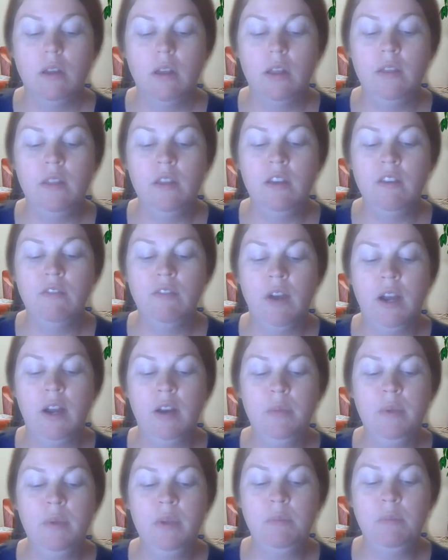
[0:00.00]
In the
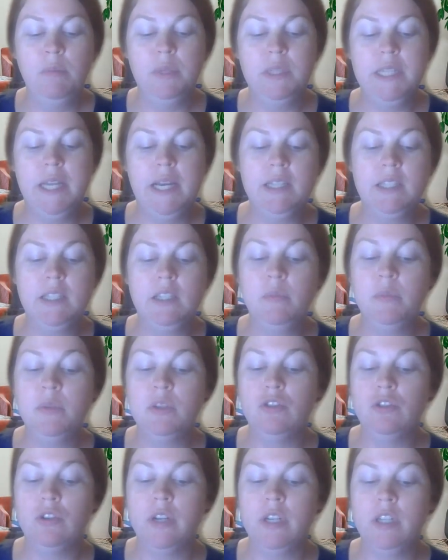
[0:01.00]
environment, potassium
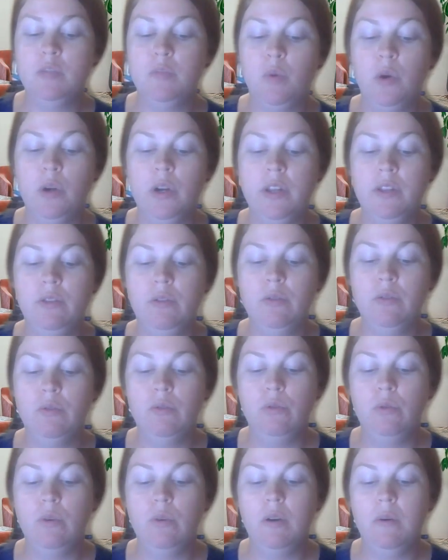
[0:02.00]
is transported
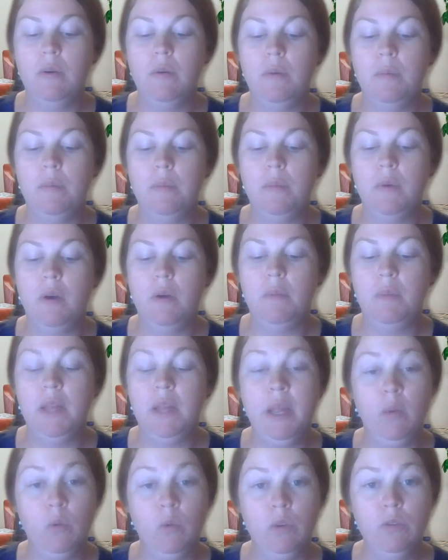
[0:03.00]
through
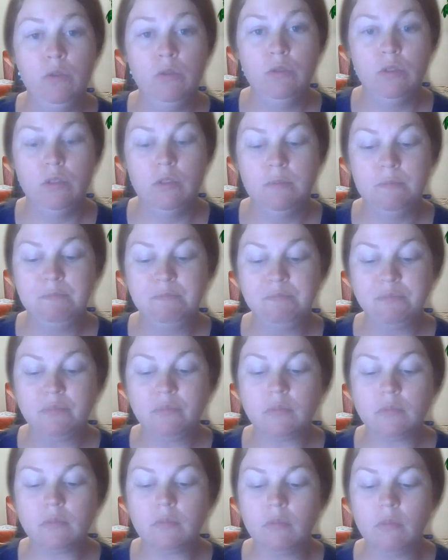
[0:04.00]
plant roots.
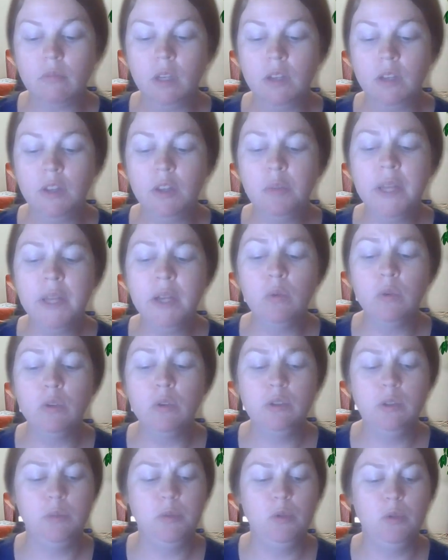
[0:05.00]
The plant
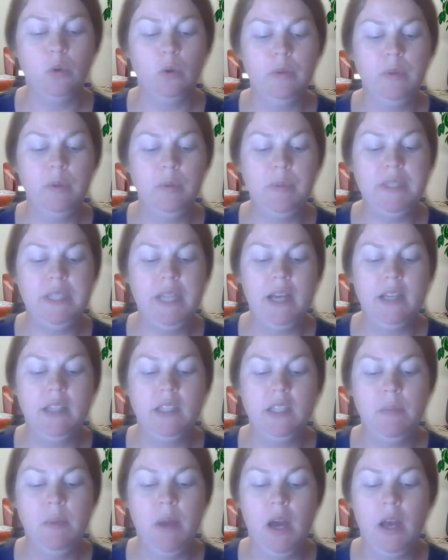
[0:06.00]
roots absorb the
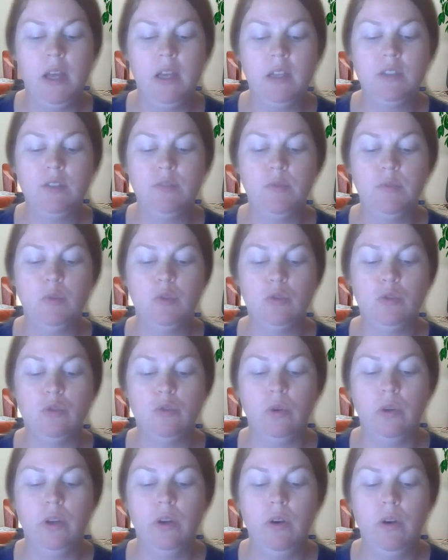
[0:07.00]
potassium ions from the
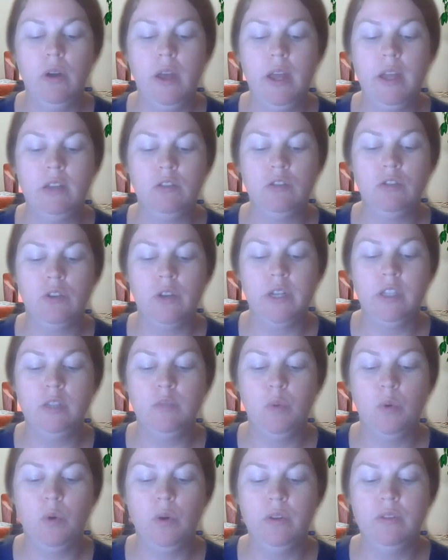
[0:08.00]
soil and
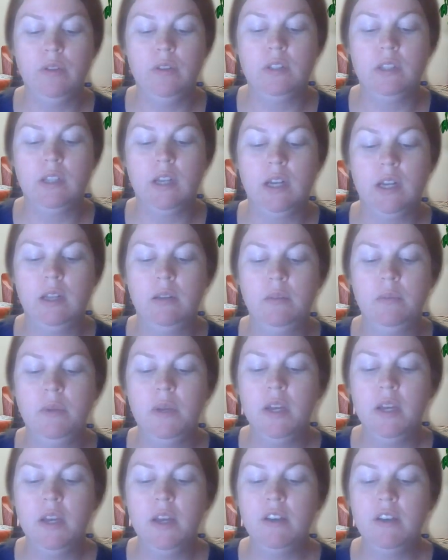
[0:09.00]
transport the xylem
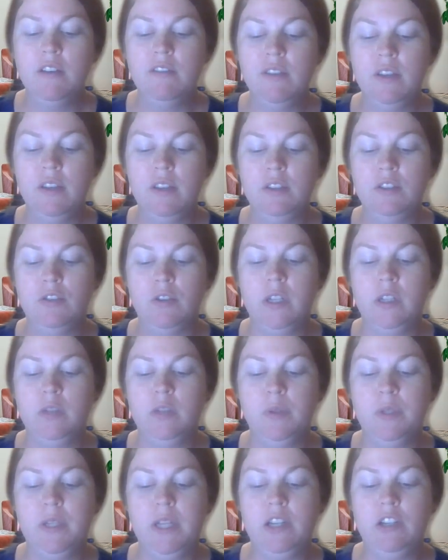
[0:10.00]
via the
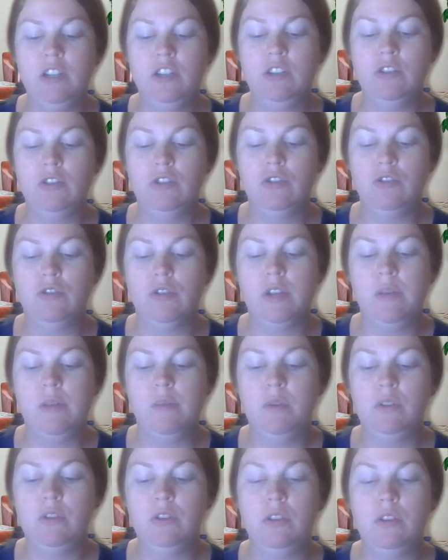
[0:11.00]
transportation
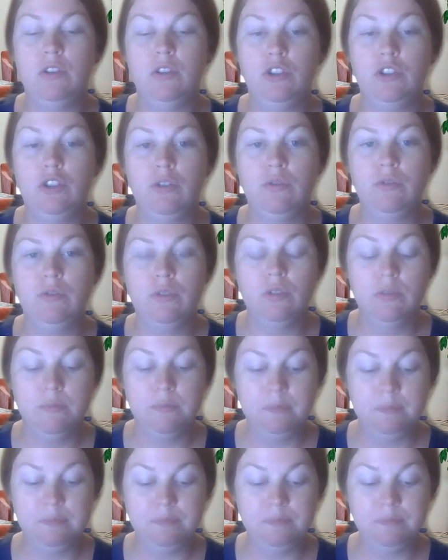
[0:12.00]
stream to the shoots.